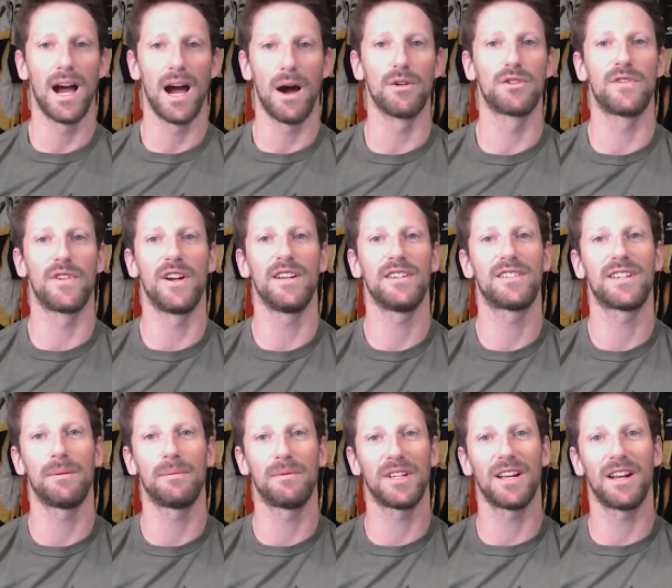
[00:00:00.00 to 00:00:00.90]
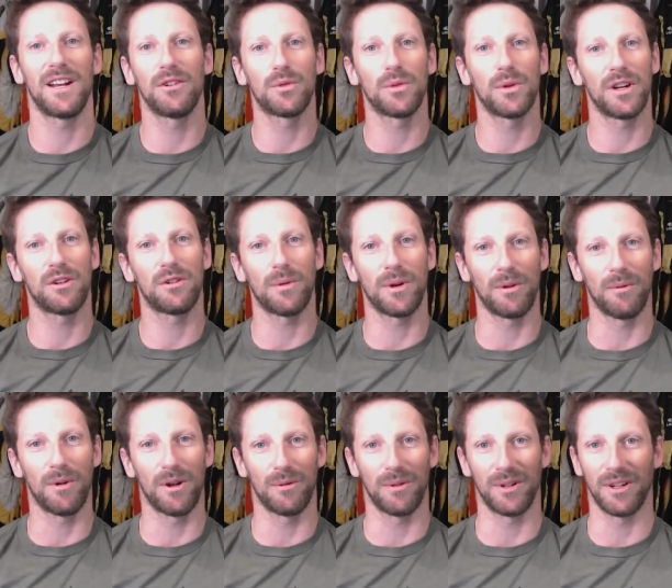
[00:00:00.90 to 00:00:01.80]
I was very skeptical in twenty
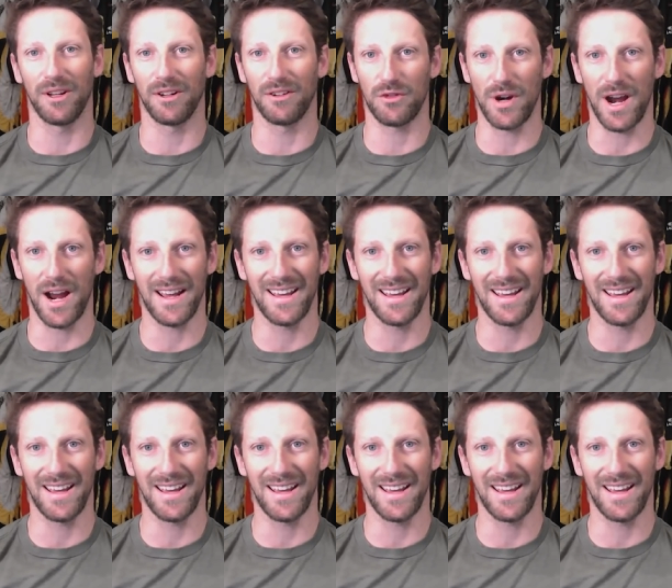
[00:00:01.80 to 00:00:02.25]
twenty-one when the track